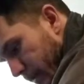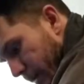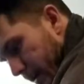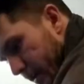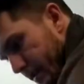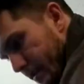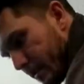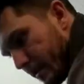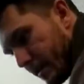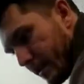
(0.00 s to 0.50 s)
we're
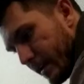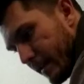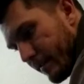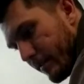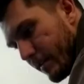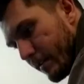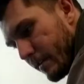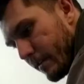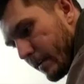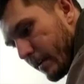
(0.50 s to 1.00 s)
going to turn
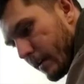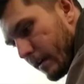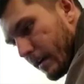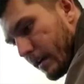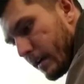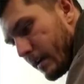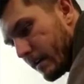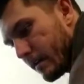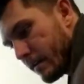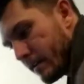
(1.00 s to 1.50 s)
everything
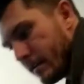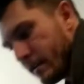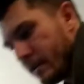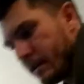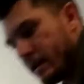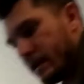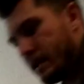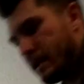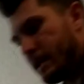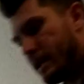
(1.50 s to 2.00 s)
on,
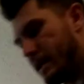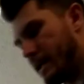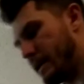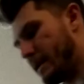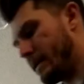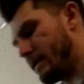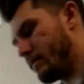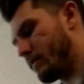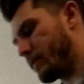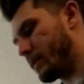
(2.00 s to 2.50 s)

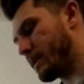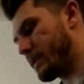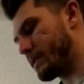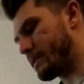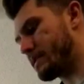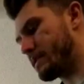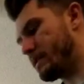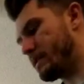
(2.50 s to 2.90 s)
and we're going to